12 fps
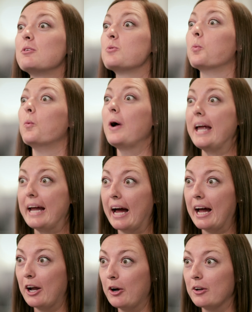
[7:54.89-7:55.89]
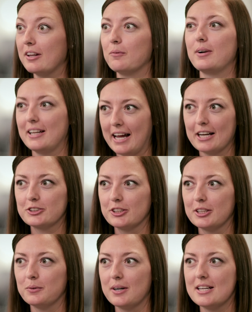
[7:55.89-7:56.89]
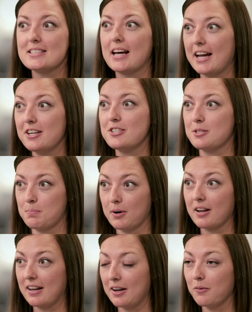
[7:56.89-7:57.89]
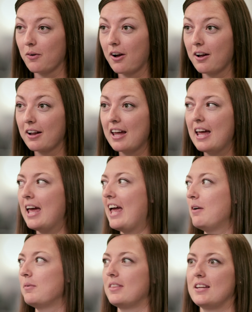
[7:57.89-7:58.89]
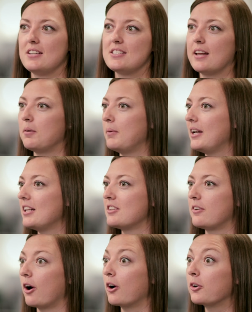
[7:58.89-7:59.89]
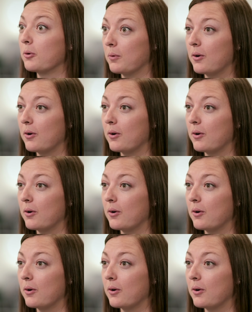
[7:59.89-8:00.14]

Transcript: It was way higher than what it actually was. I had just put it in wrong, and within 10 minutes, Dr.